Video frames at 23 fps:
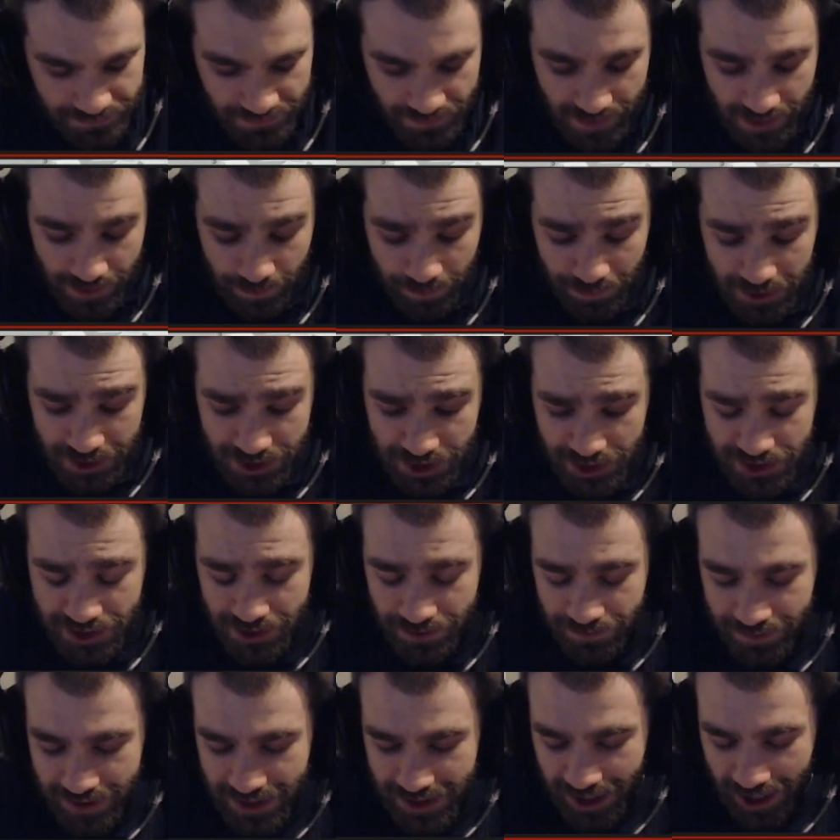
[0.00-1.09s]
But just
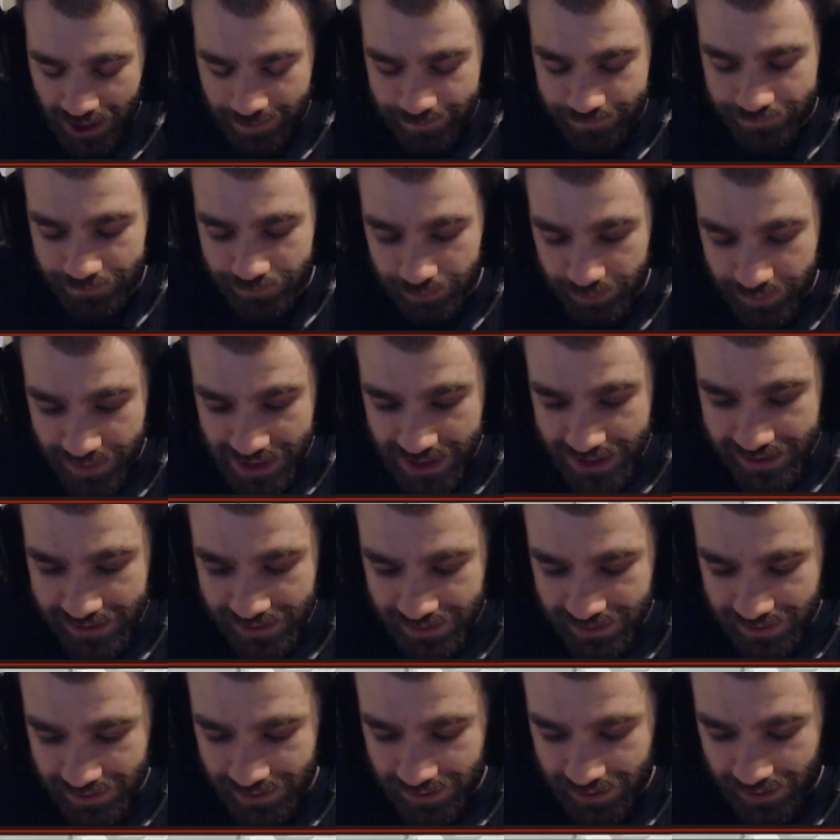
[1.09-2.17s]
to recap for
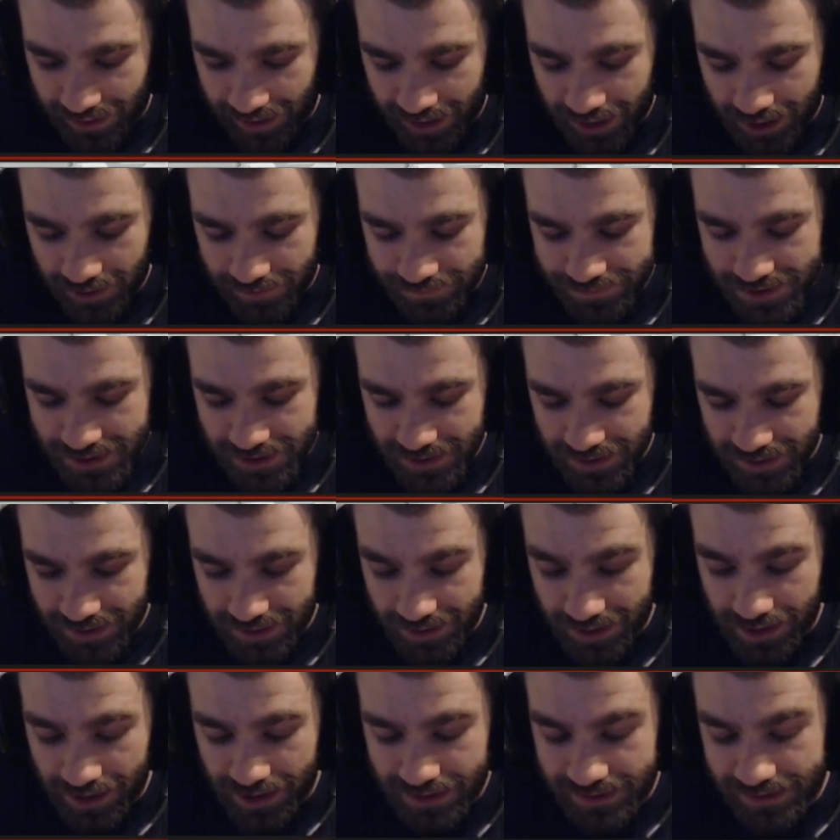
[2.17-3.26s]
me, I have
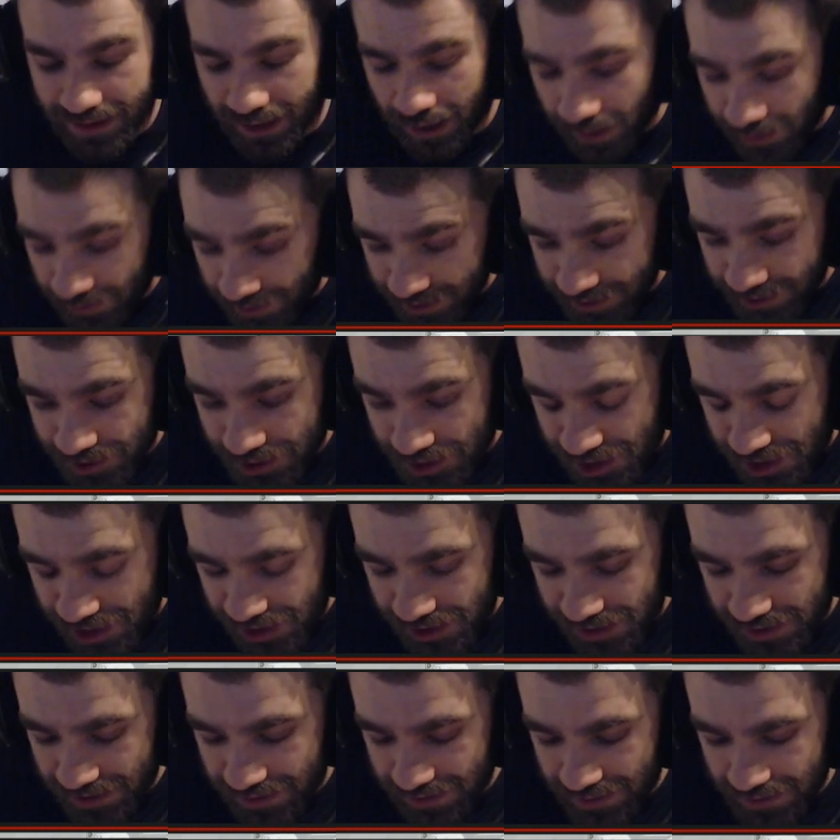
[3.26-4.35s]
to acknowledge,
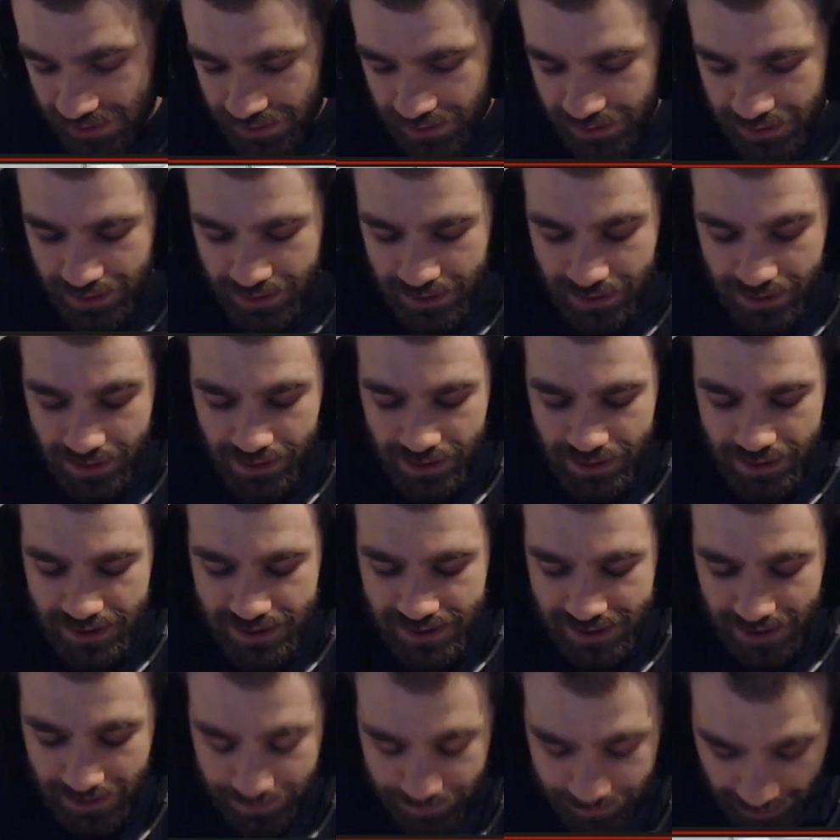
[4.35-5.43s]

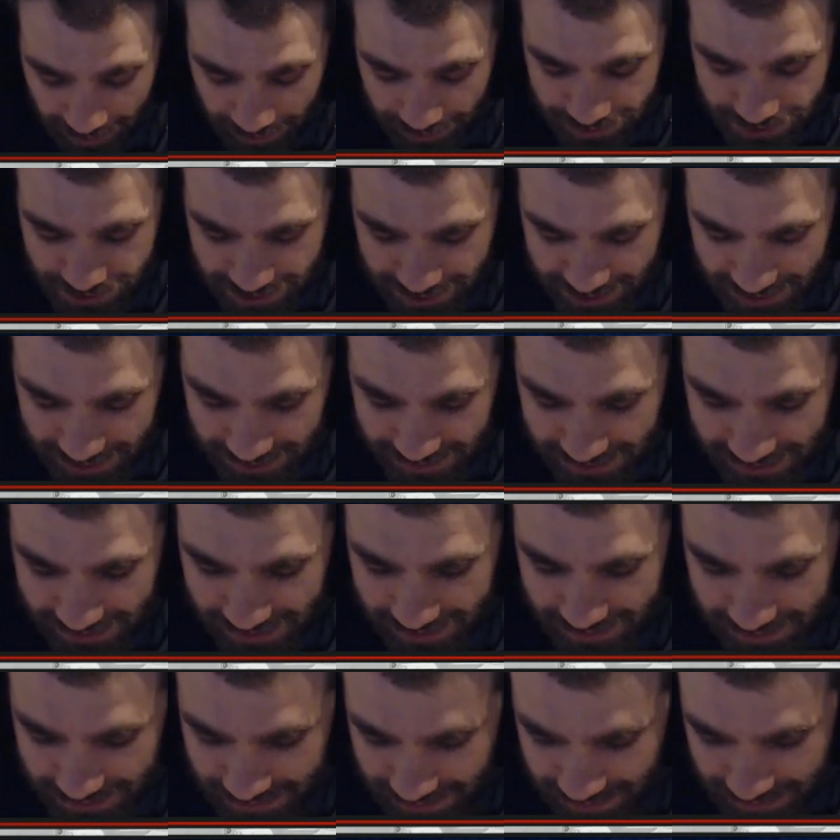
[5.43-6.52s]
set
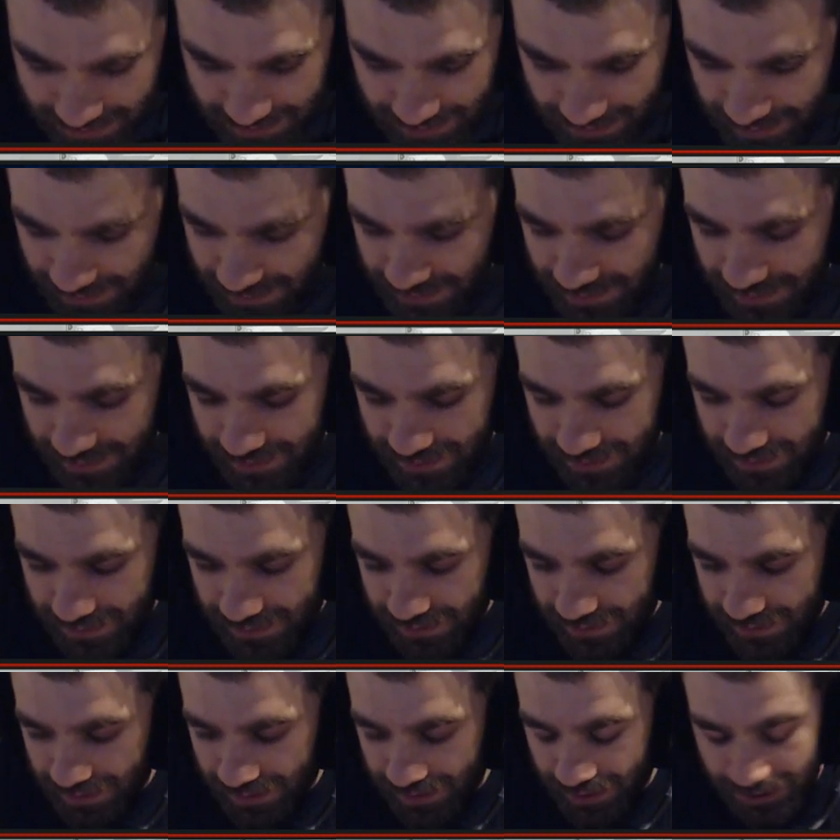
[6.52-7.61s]
boundaries,
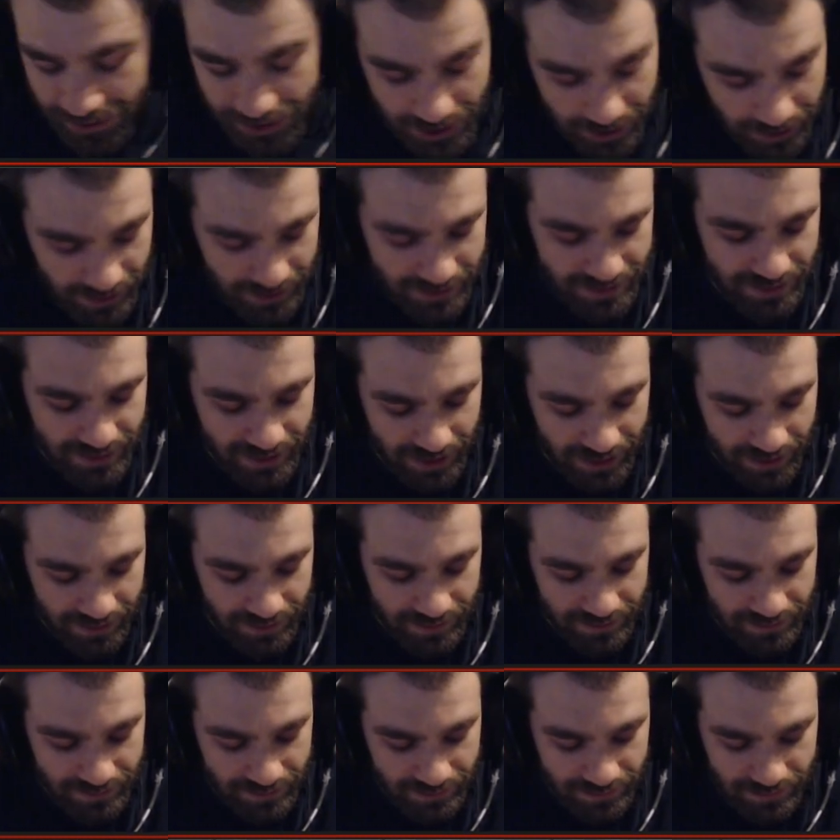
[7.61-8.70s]
and talk to that
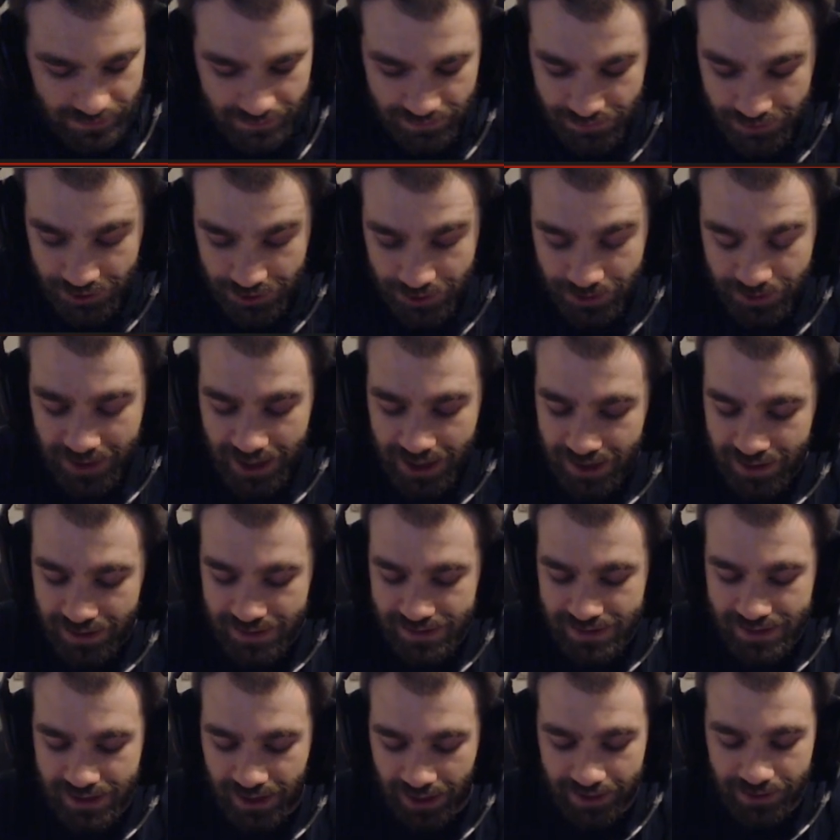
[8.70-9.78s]
little kid
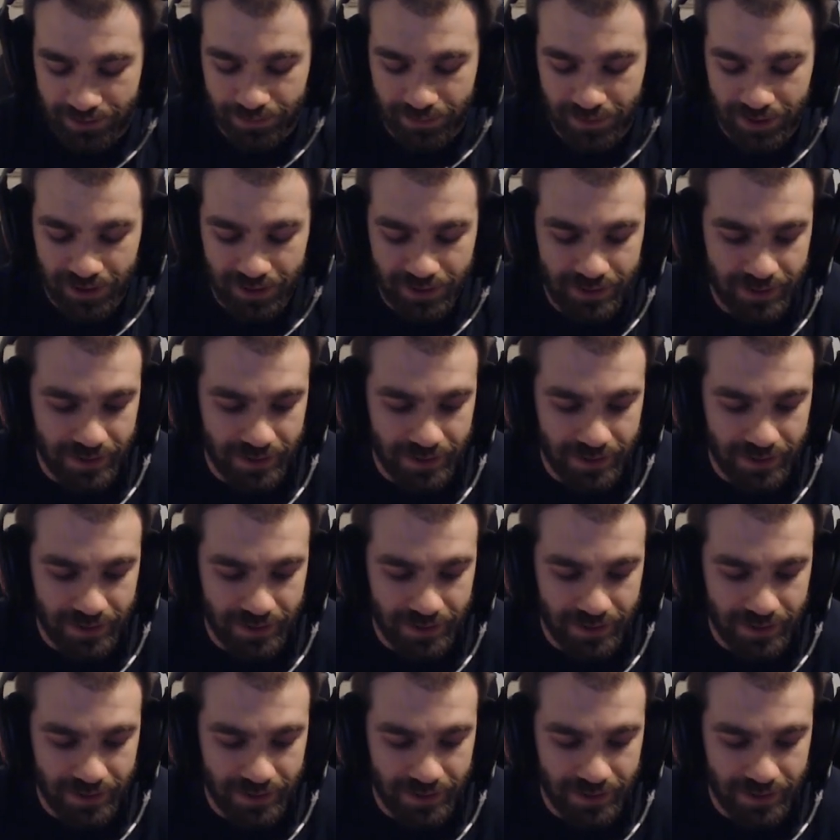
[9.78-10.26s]
inside of me.